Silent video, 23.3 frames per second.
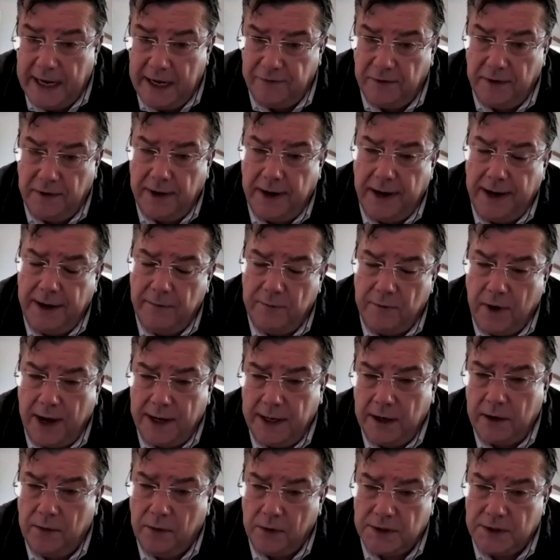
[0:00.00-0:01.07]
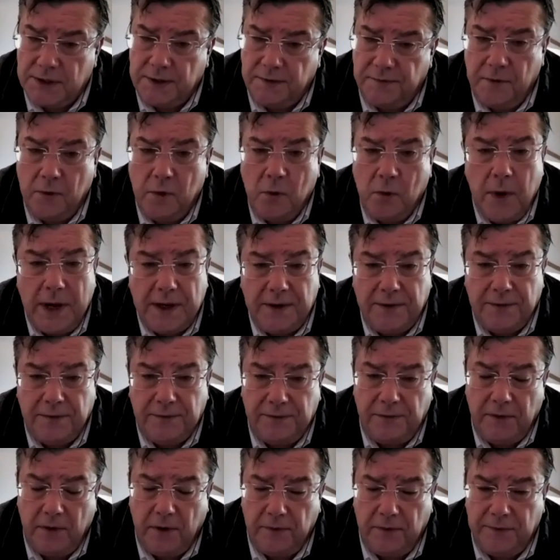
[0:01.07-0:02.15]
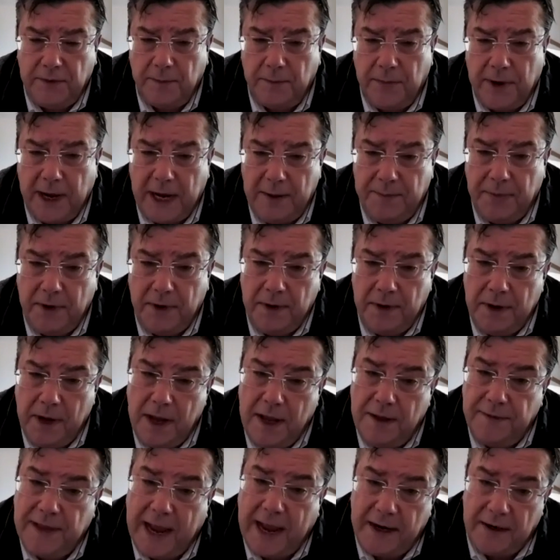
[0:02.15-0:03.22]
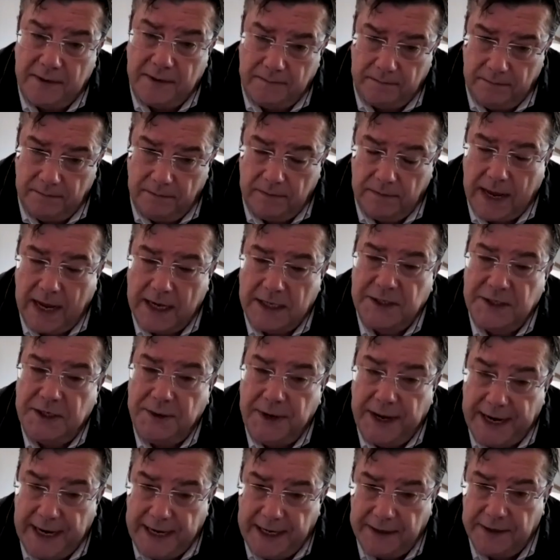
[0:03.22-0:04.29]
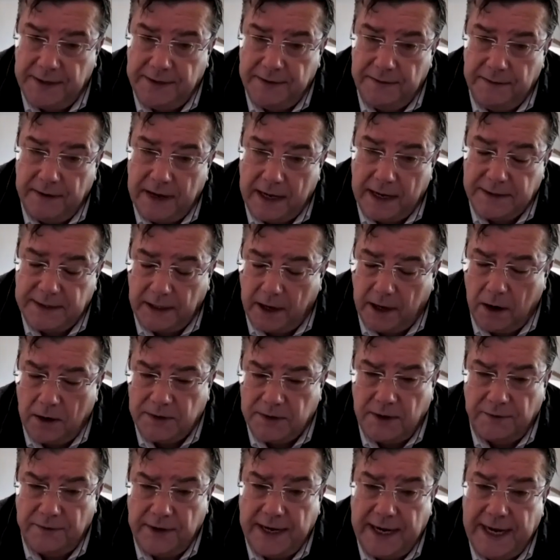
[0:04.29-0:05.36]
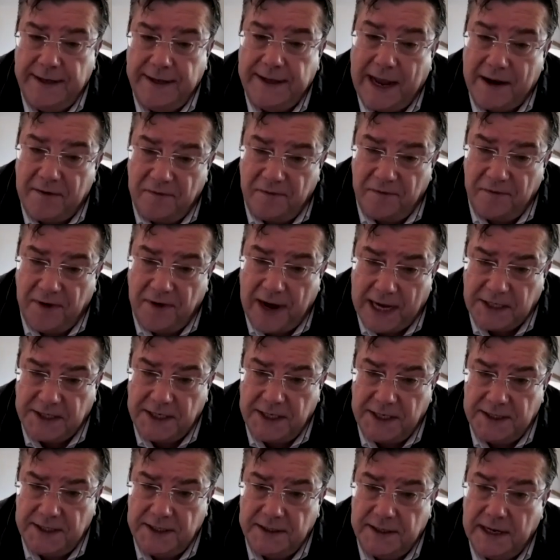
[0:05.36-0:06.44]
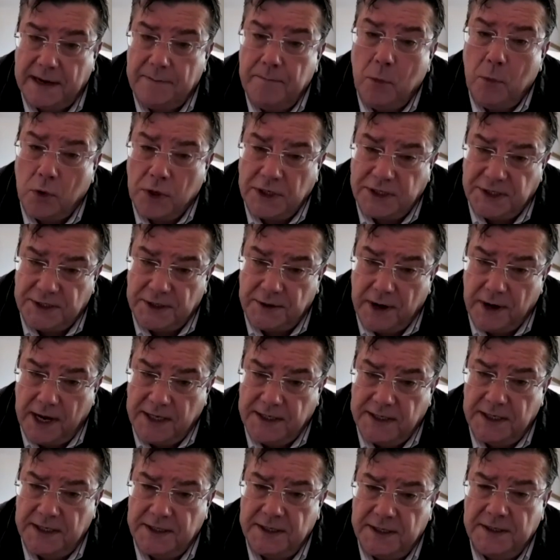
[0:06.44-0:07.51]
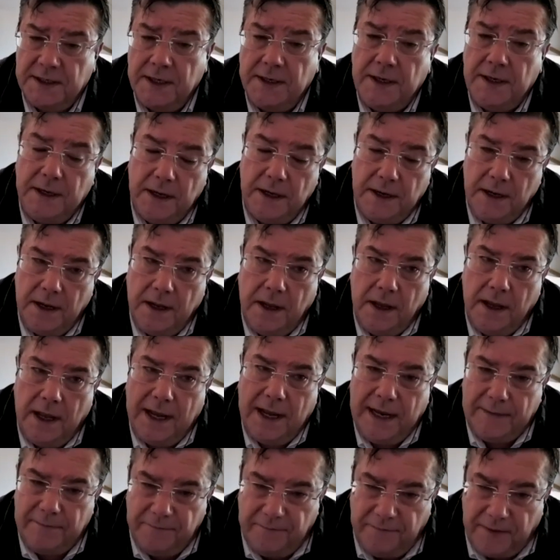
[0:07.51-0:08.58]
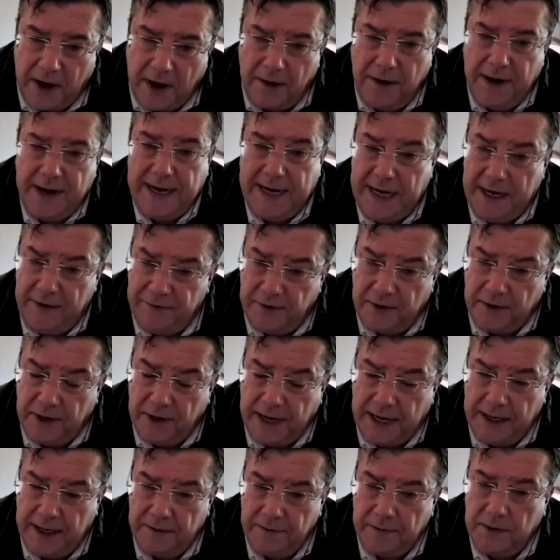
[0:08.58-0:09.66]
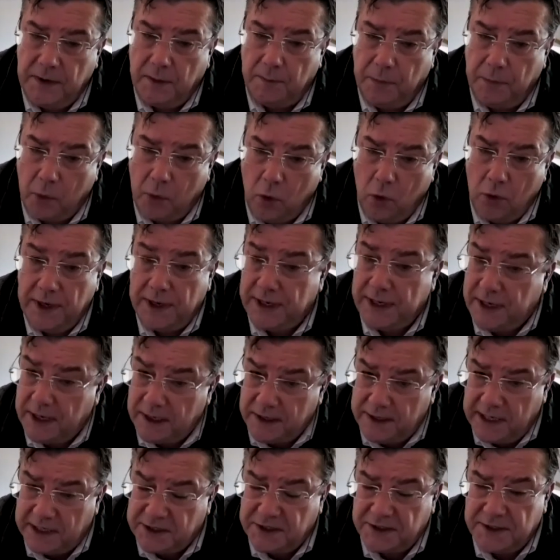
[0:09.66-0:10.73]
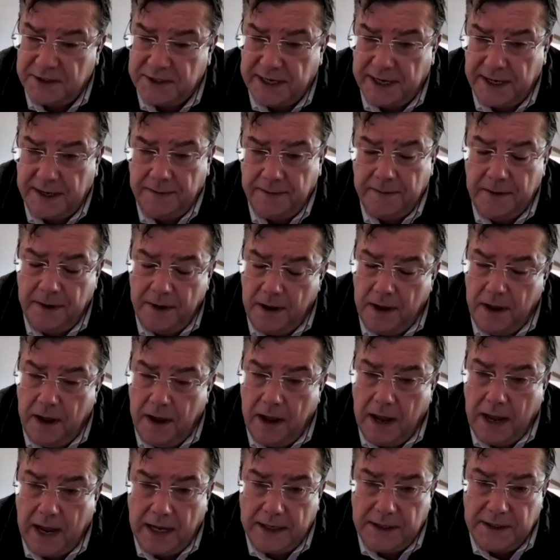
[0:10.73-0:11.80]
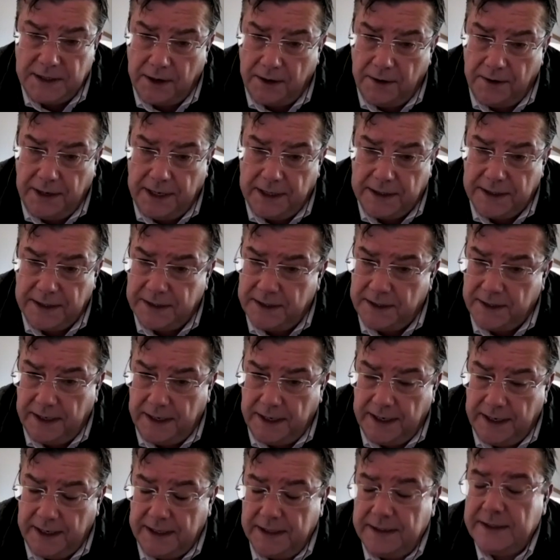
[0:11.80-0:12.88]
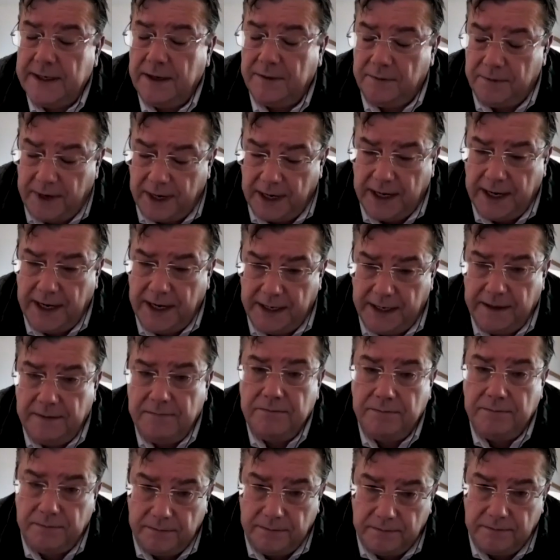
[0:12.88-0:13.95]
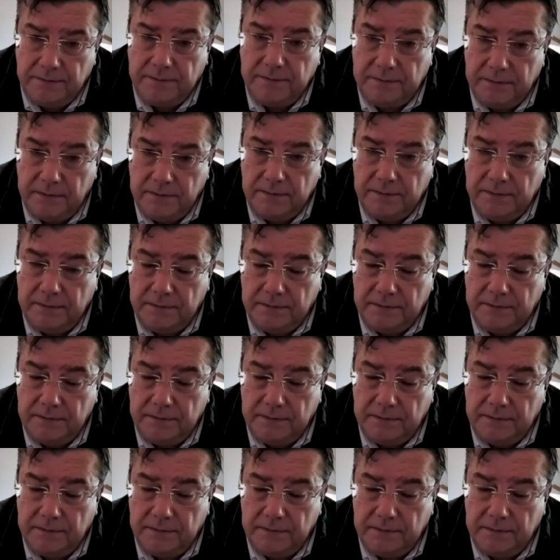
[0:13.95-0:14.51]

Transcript: applying it evenly right across the full width of the paper. That as it goes over heat, that flashes and moisturizes very evenly the board and conditions it. And so it's a really